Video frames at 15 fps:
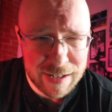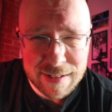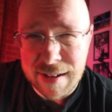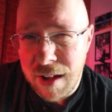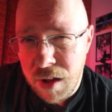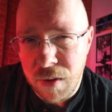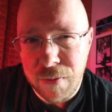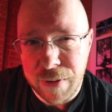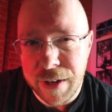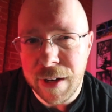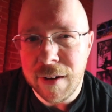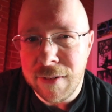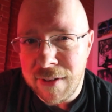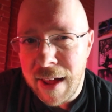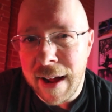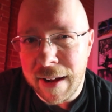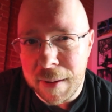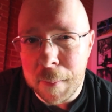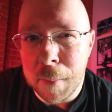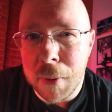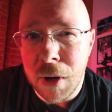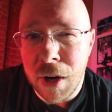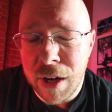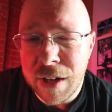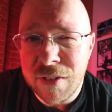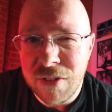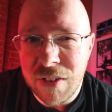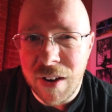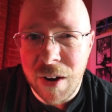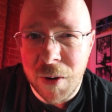to tell for your second book.
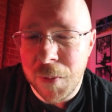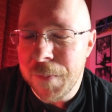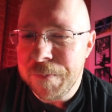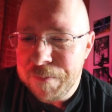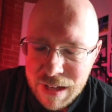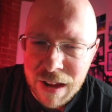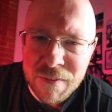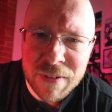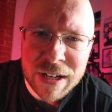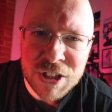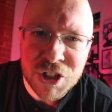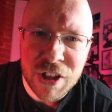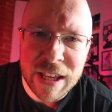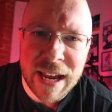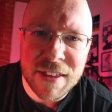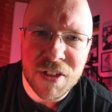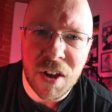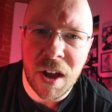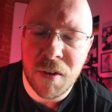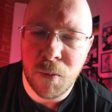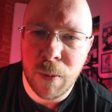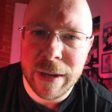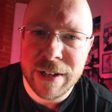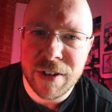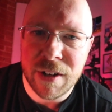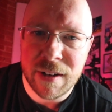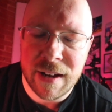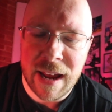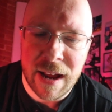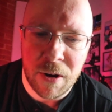So eventually I thought of
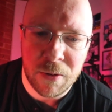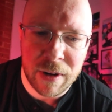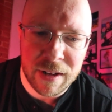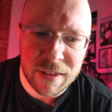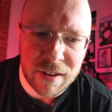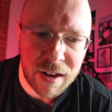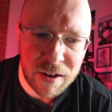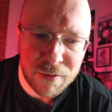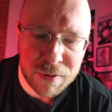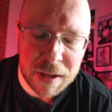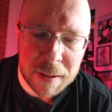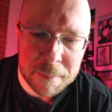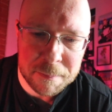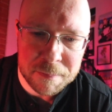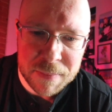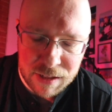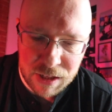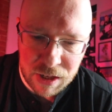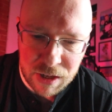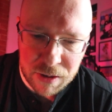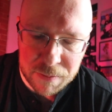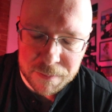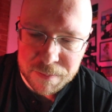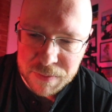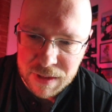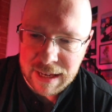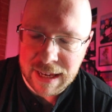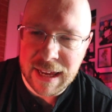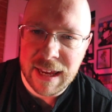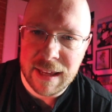Wintertown. I thought of,
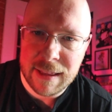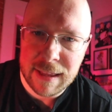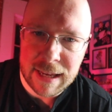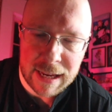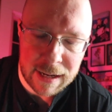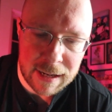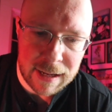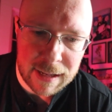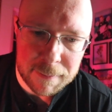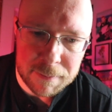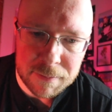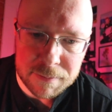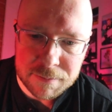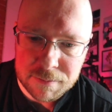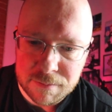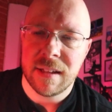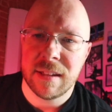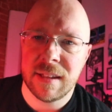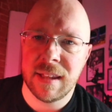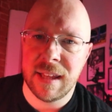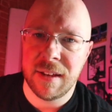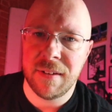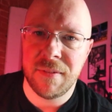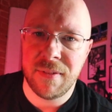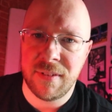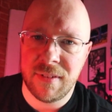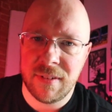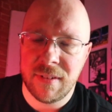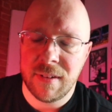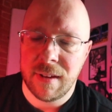a kid that
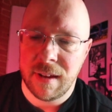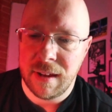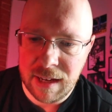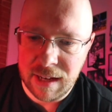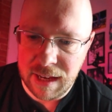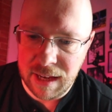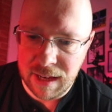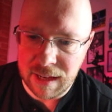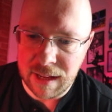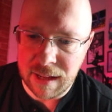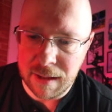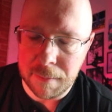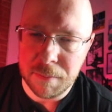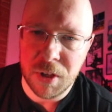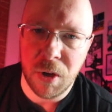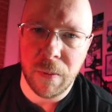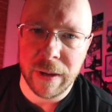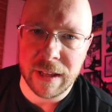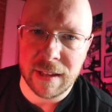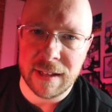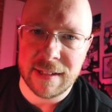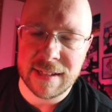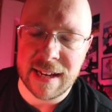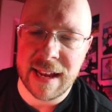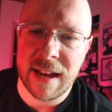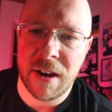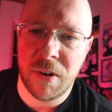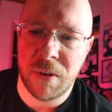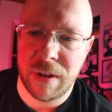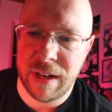lives in a New England
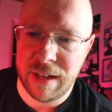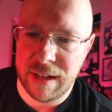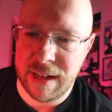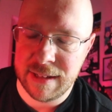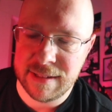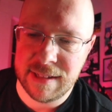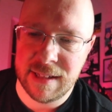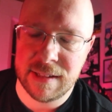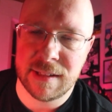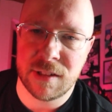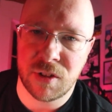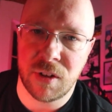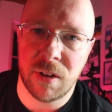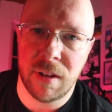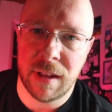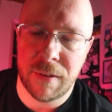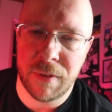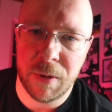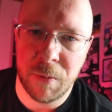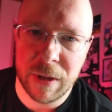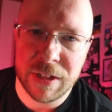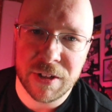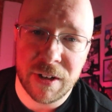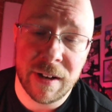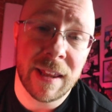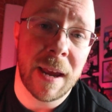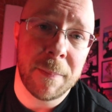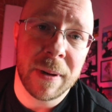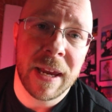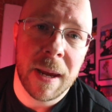town and sees this girl every winter, and
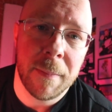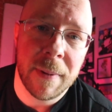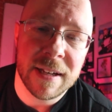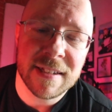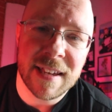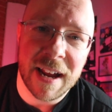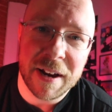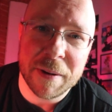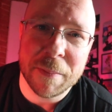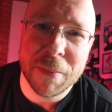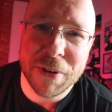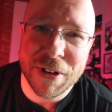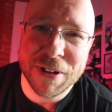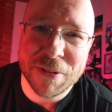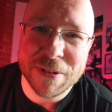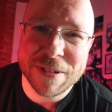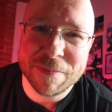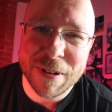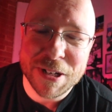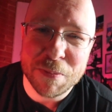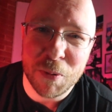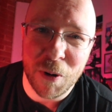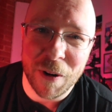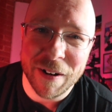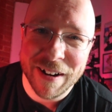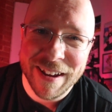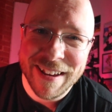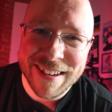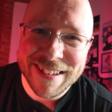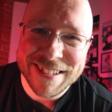that became my second book. It was much more
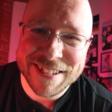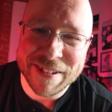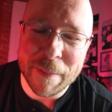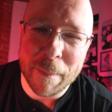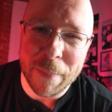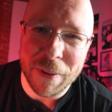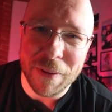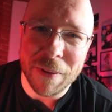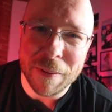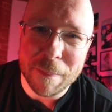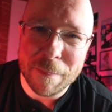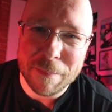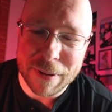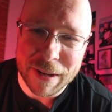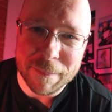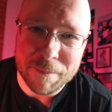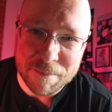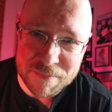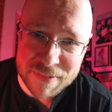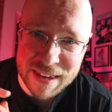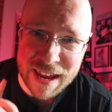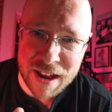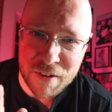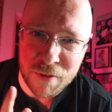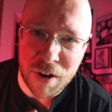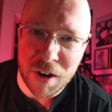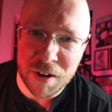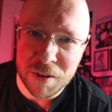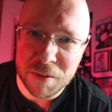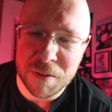simple, but Have
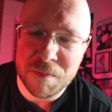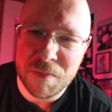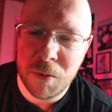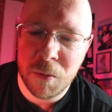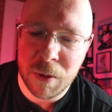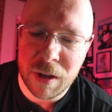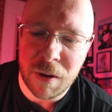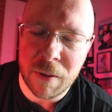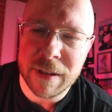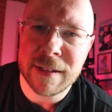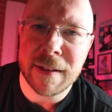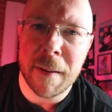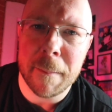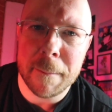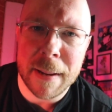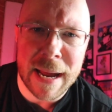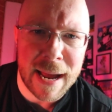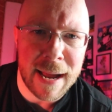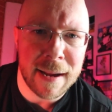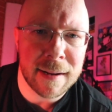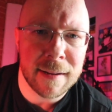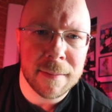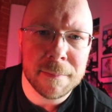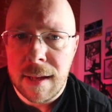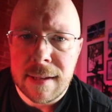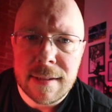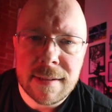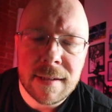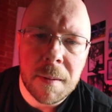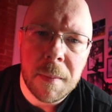Heart would always come back.
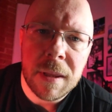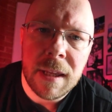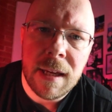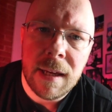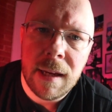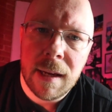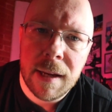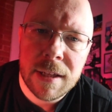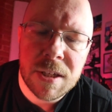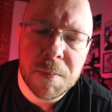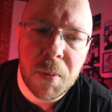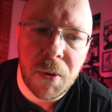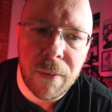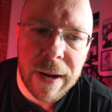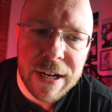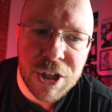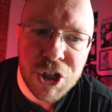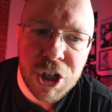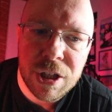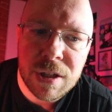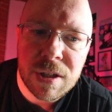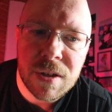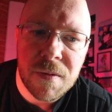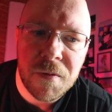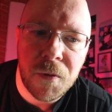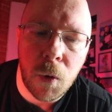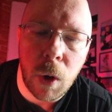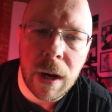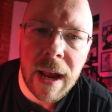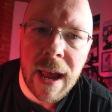Some of the inspirations
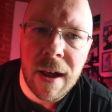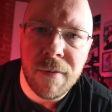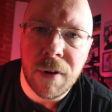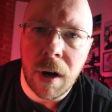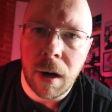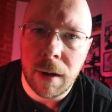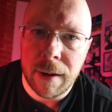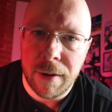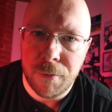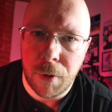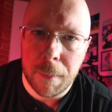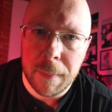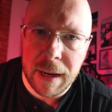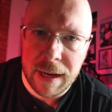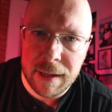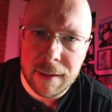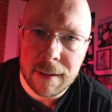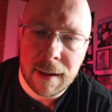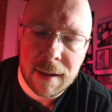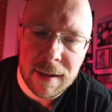for Have Heart have remained